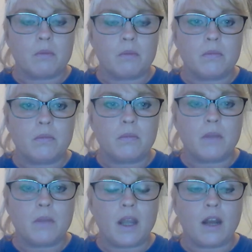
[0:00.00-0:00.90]
Um,
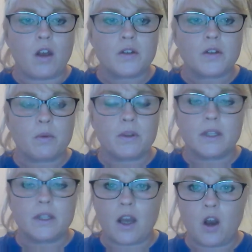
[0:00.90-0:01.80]
and also
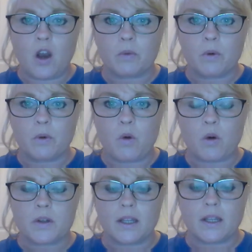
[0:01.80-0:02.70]
within that homeroom
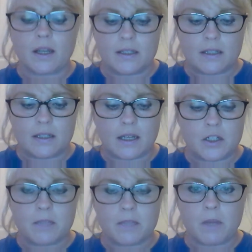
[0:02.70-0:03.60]
course, like I, I
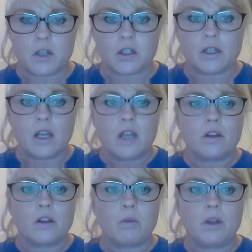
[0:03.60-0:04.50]
just mentioned,
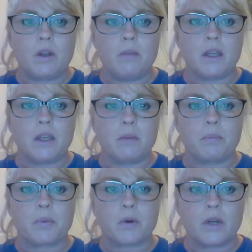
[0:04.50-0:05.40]
there will
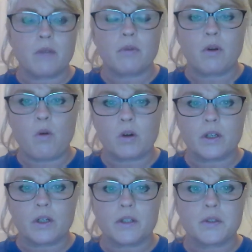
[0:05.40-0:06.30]
be
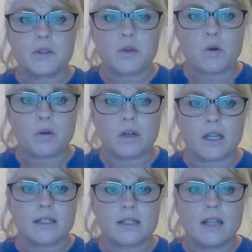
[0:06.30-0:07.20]
pre-recorded
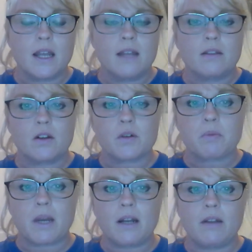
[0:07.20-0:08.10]
stories that are
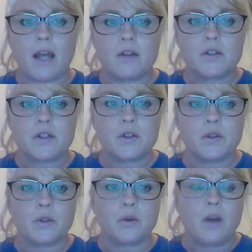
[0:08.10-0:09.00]
read aloud to
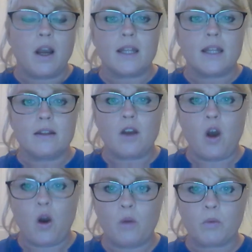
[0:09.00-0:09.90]
you in the
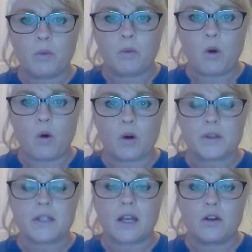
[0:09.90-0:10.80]
homeroom
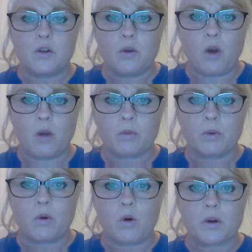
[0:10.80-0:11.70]
course, that new
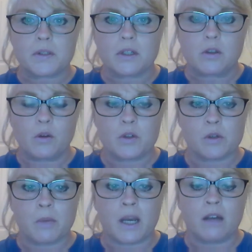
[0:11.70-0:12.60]
homeroom course I told
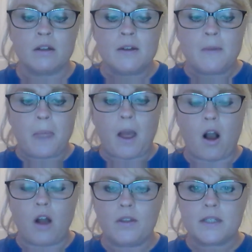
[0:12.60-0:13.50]
you about.
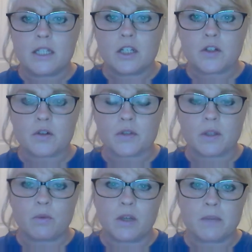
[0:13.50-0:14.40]
All the teachers
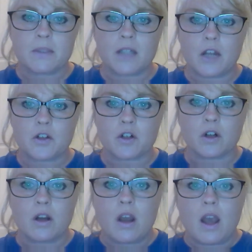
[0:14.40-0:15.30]
at Williams
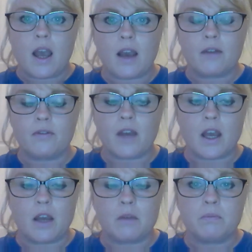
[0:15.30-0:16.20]
Ledger have
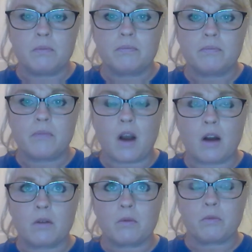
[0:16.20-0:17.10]
um,
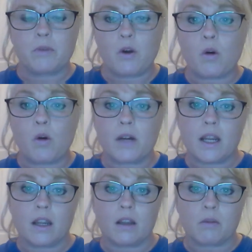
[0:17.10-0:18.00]
are
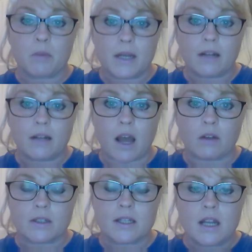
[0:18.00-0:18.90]
recording read
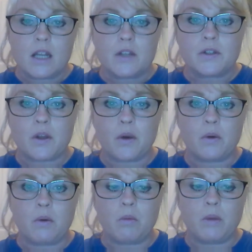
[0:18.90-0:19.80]
alouds.
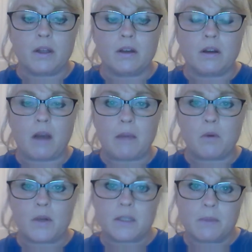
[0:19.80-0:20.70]
So when
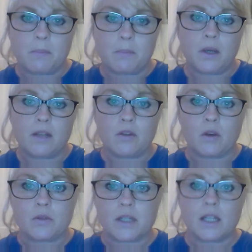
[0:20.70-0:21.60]
I'm going to be putting
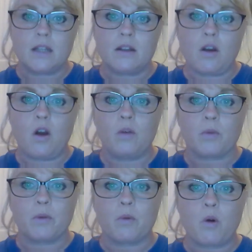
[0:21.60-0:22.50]
those in the
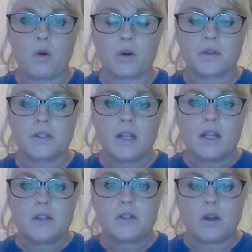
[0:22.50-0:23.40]
homeroom course,
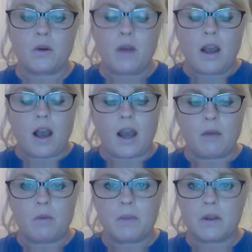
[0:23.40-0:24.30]
so
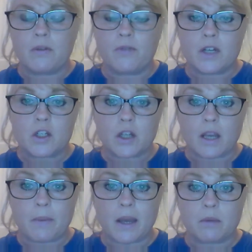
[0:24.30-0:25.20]
I will be
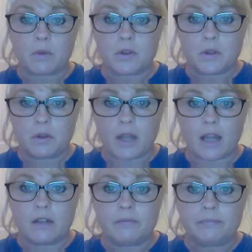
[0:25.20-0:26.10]
finishing up Edward
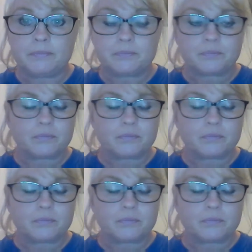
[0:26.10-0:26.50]
Tulane